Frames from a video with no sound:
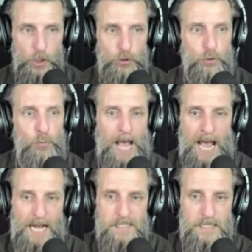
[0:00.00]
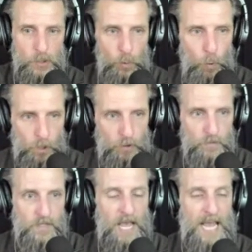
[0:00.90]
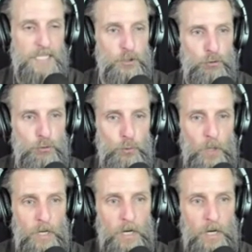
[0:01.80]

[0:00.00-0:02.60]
to act in the world and to